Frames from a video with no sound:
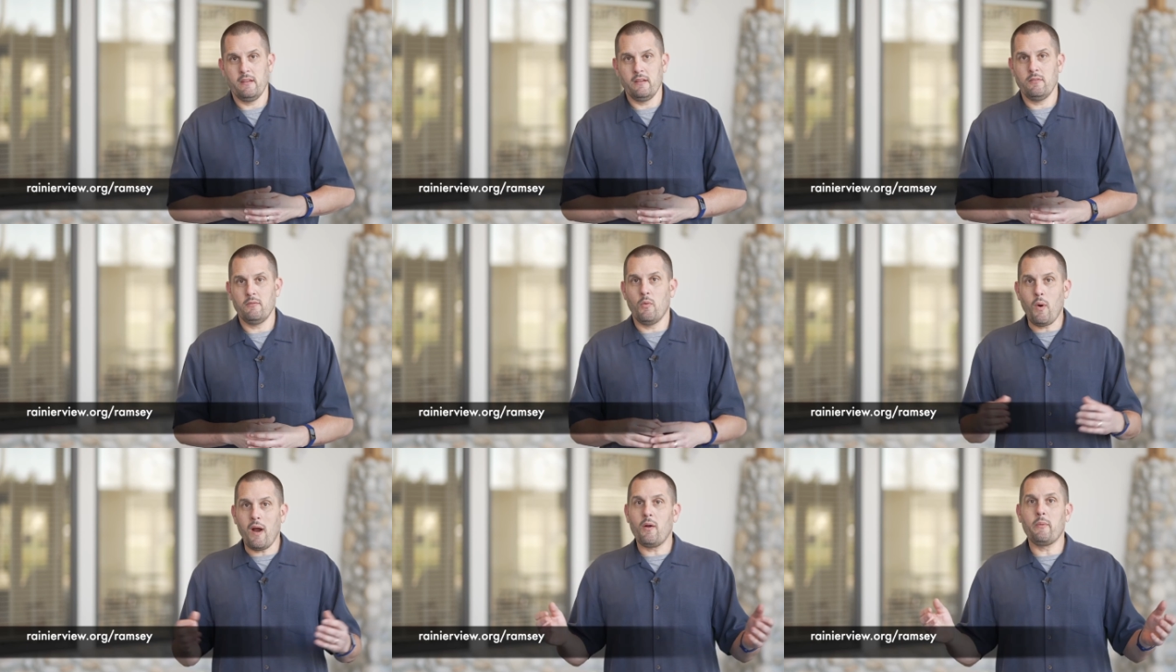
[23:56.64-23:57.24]

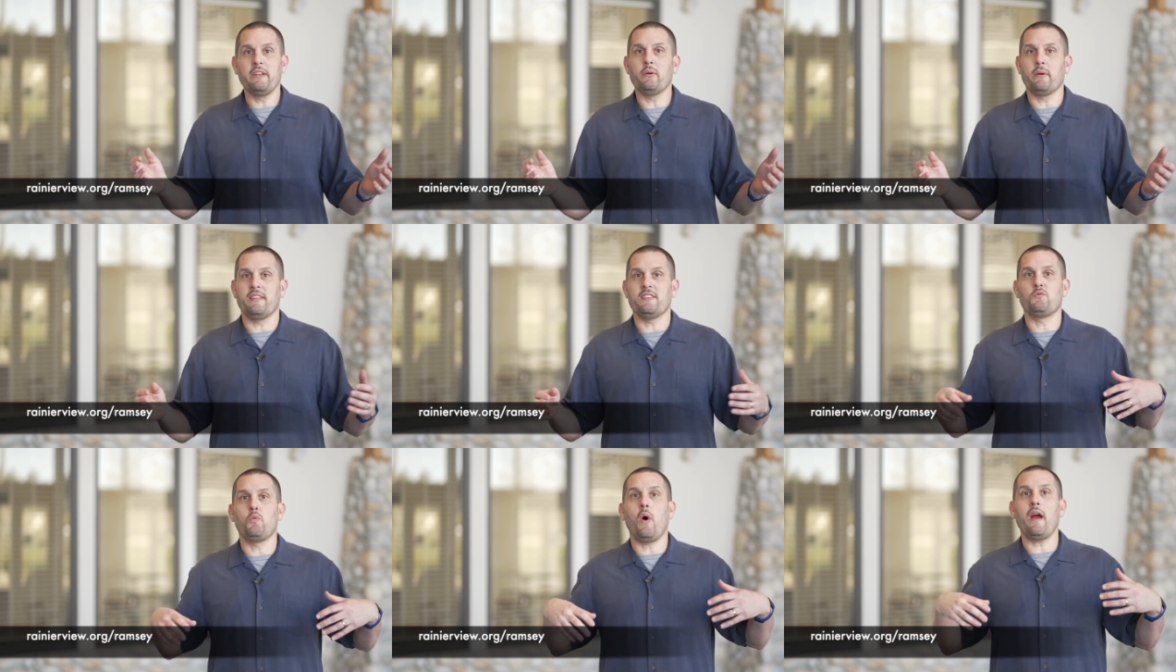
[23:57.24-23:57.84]
Well, why are we doing
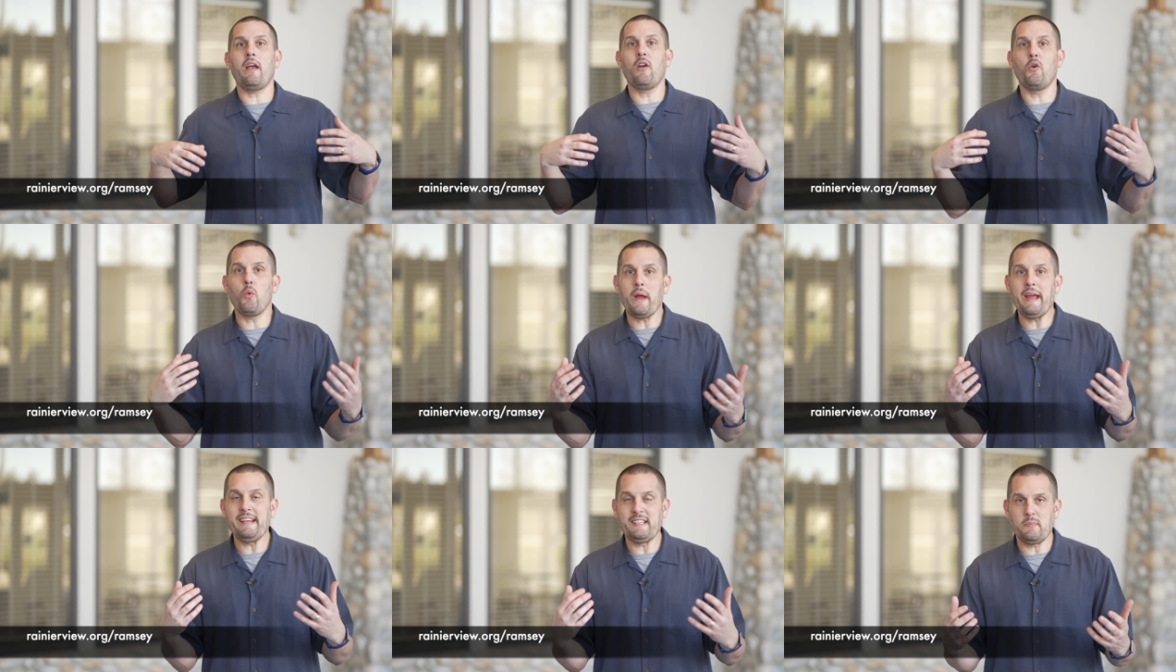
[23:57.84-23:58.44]
this? Why are
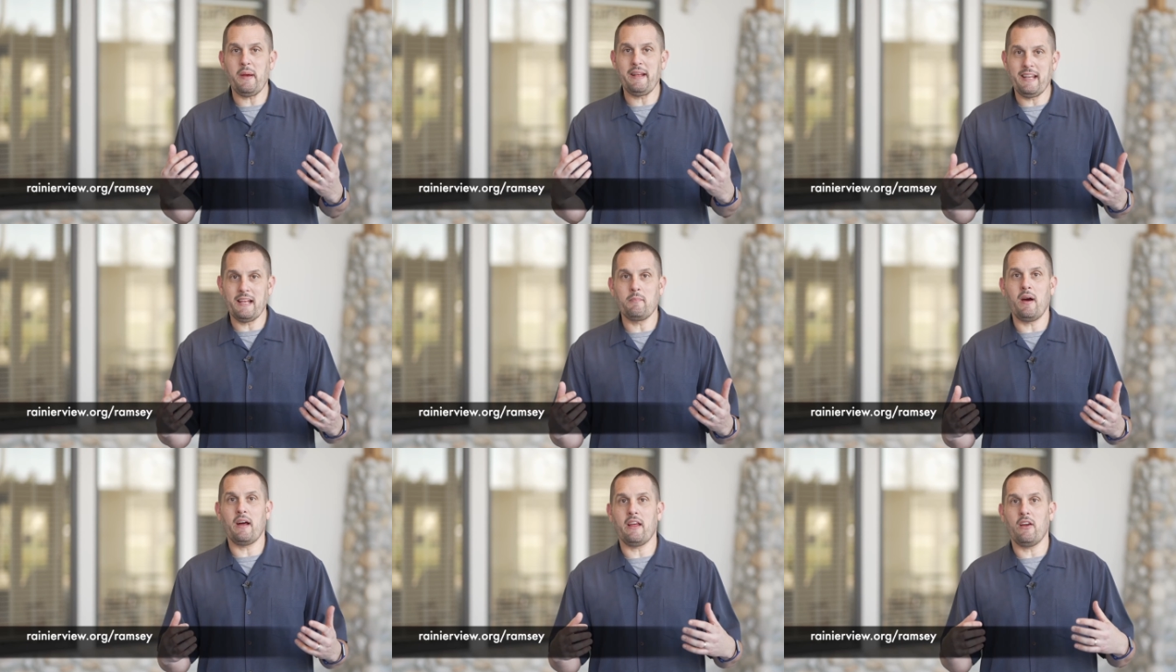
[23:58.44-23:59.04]
we
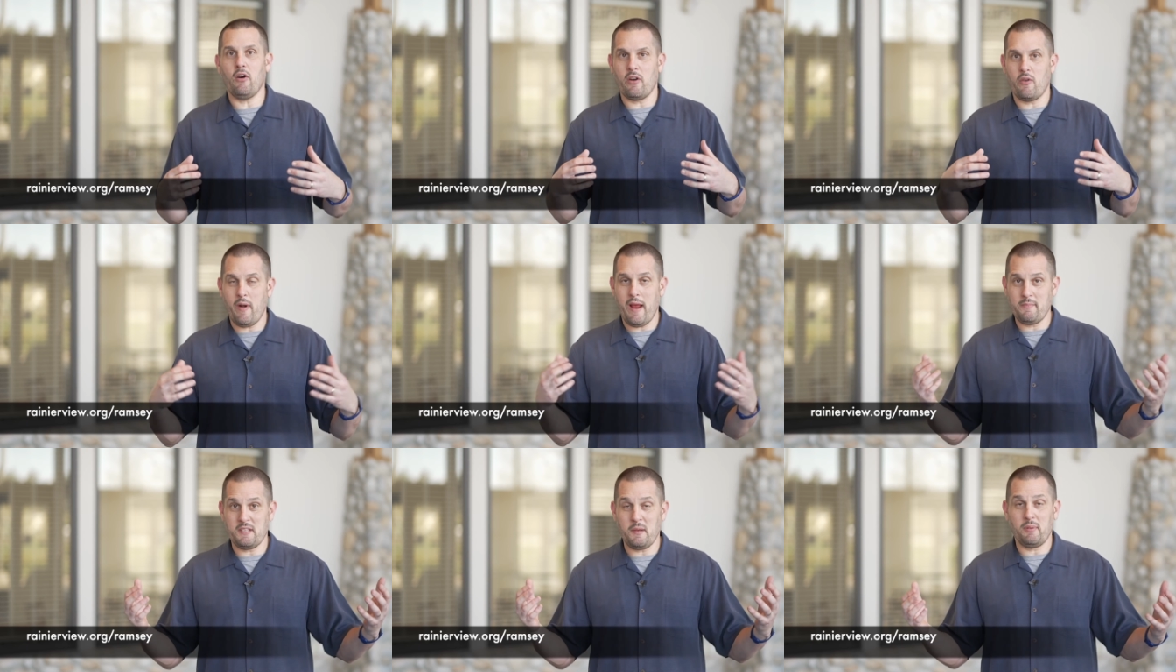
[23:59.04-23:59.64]
spending money on
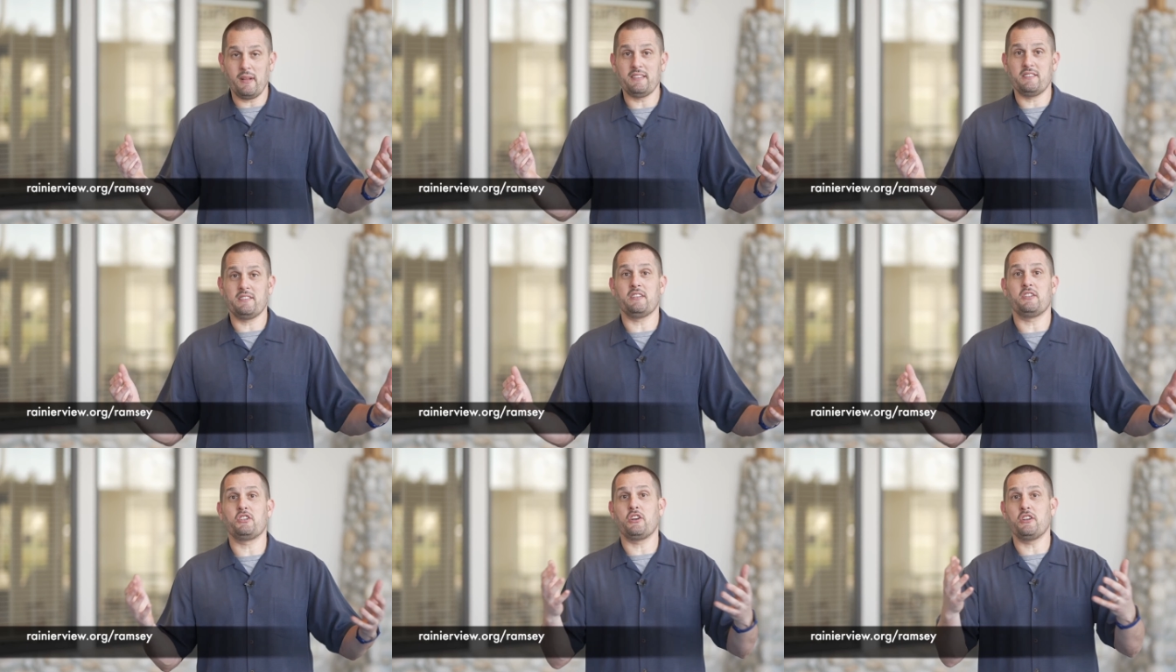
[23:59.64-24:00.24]
Ramsey Plus as
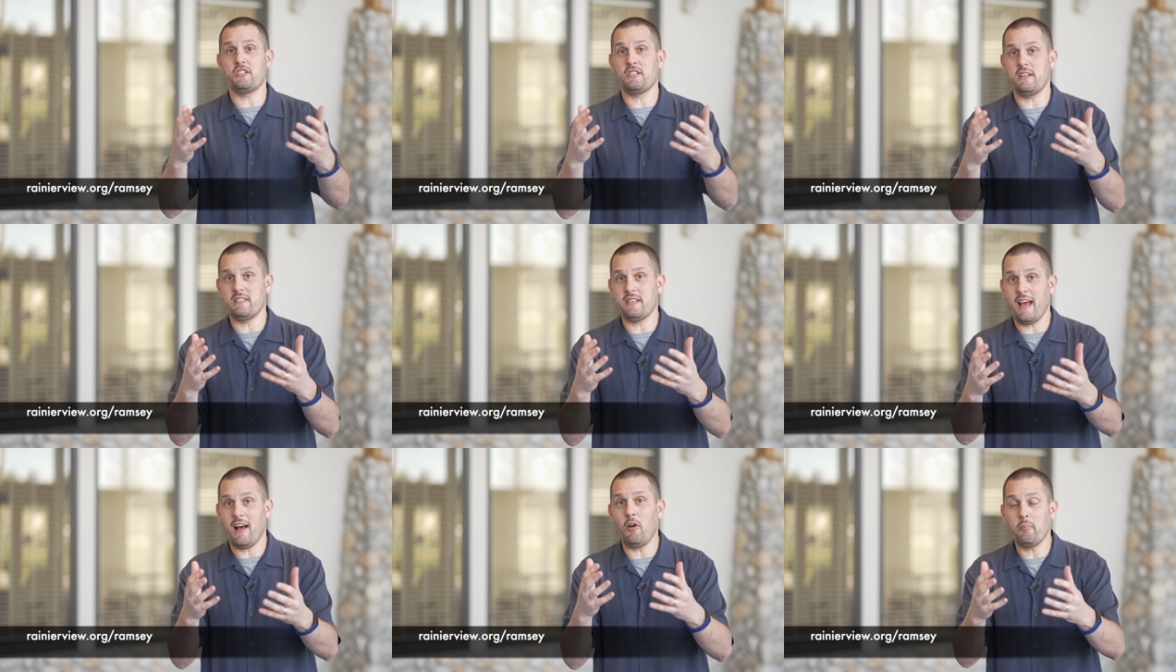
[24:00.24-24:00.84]
a church
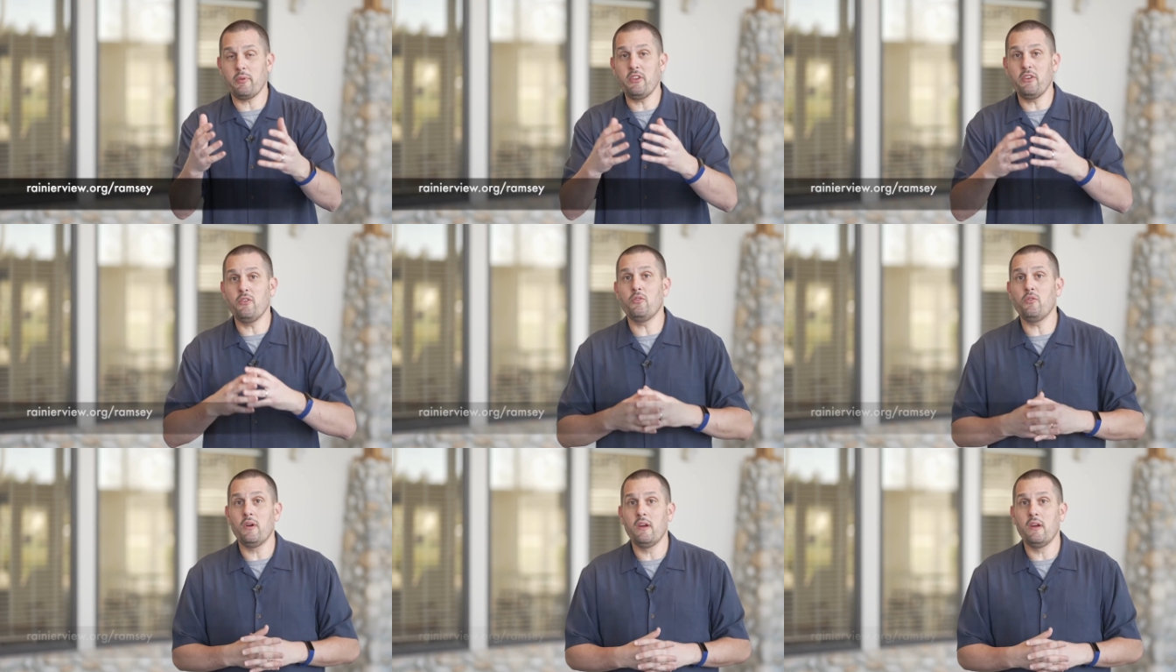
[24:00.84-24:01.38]
to help you